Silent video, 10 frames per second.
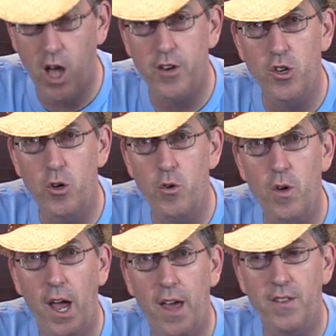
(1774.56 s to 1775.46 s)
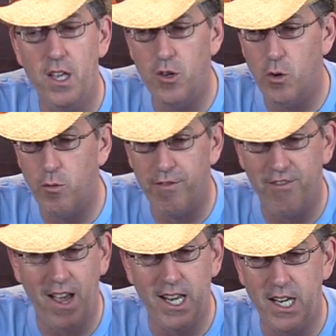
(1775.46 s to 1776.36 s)
on you, and then you
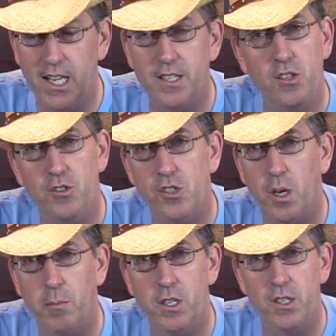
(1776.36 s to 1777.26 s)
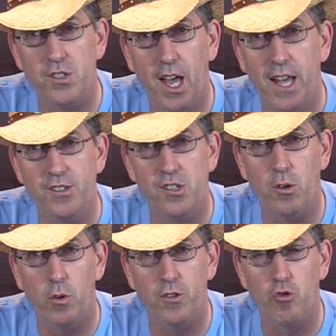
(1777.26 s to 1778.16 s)
fight until someone decides
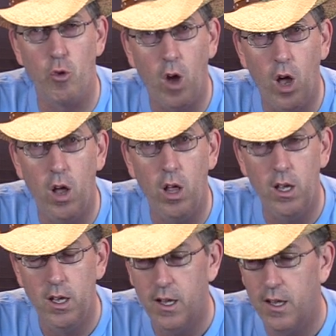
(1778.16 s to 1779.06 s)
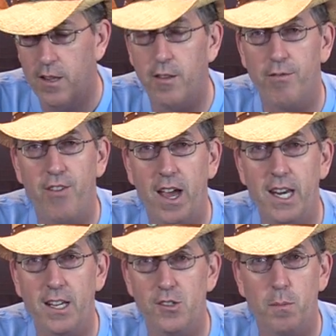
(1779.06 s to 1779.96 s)
to withdraw. The
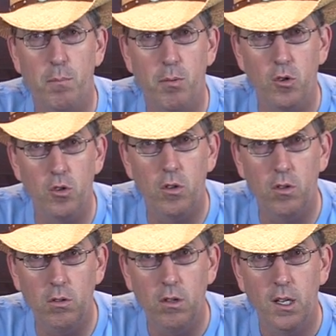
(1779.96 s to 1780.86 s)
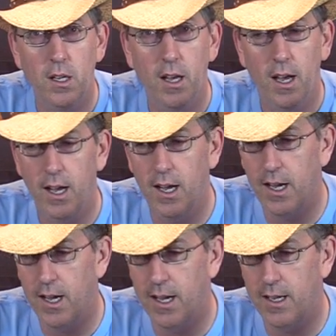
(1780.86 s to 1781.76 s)
fighting is brutal.
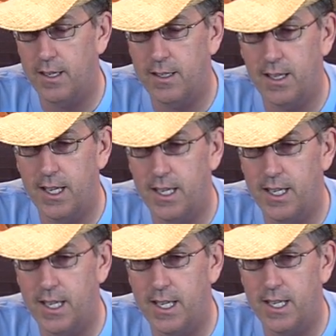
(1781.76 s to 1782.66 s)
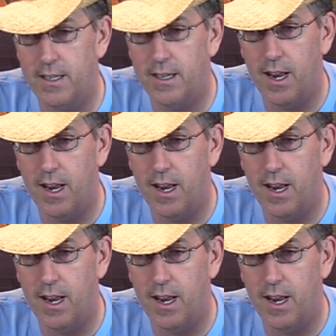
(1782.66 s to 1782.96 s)
Uh, it it